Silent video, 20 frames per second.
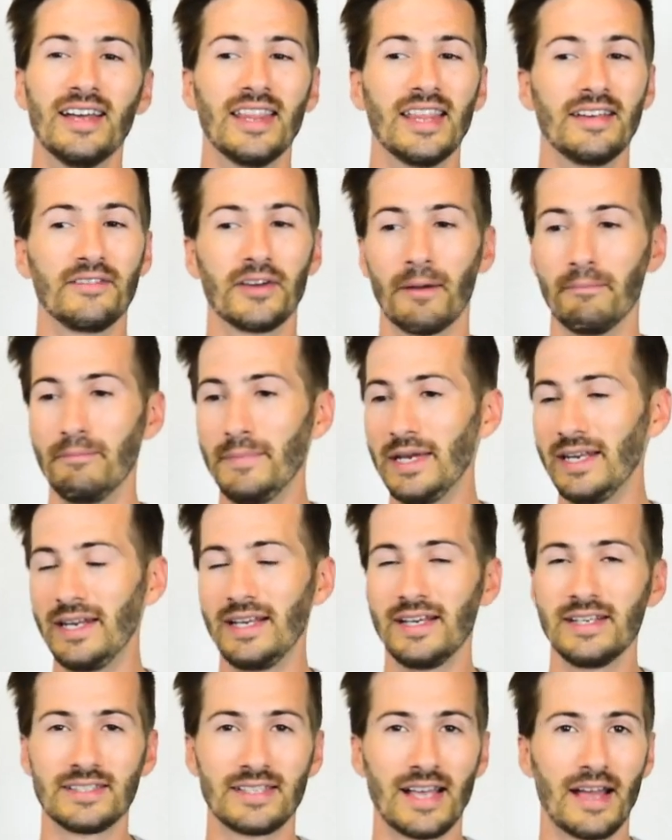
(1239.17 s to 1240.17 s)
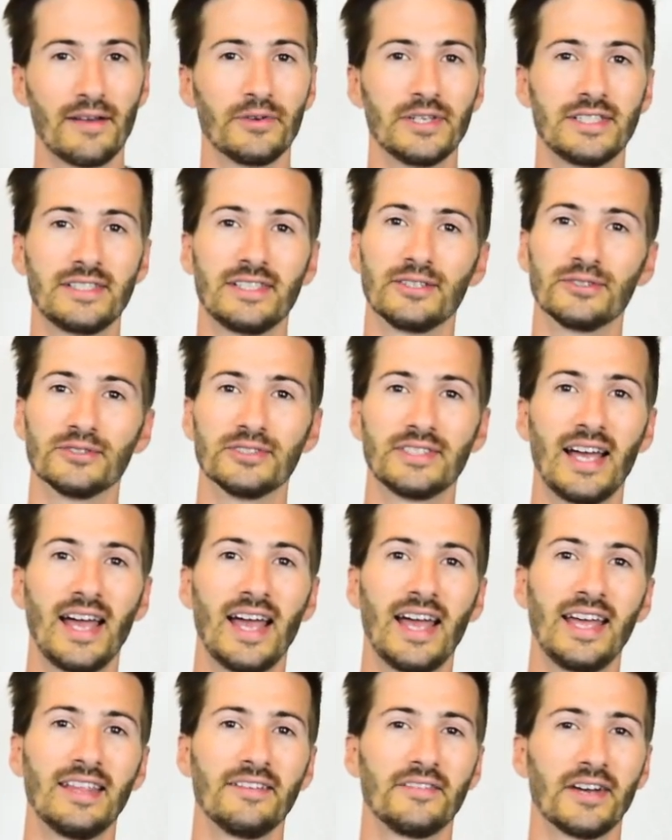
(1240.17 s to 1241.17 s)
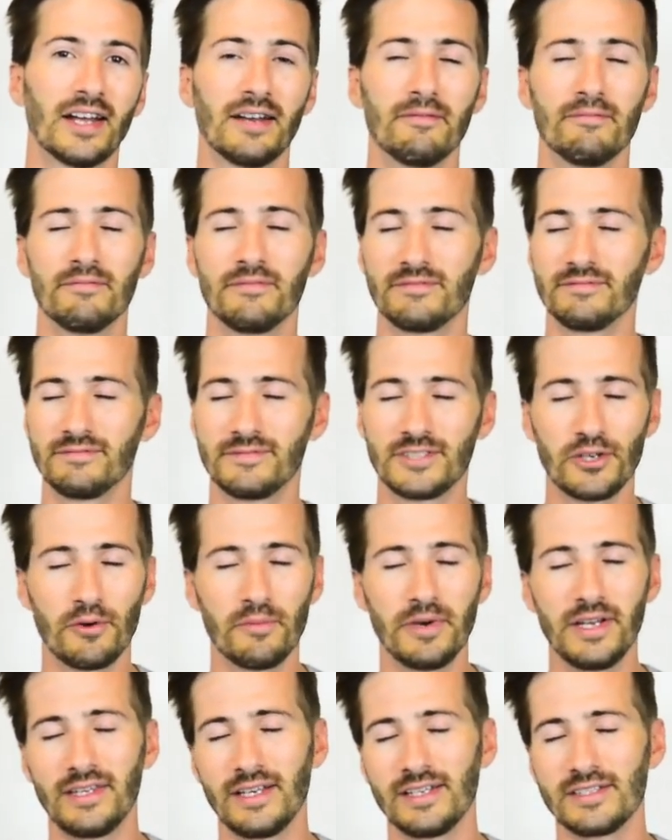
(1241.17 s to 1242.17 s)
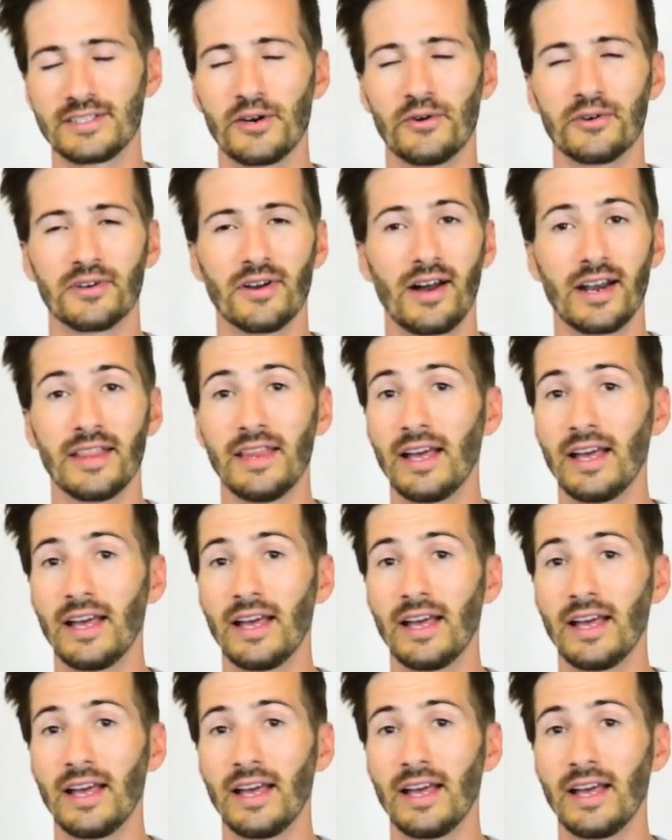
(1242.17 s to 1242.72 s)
They've got meetings every single day. They've got so many things going on.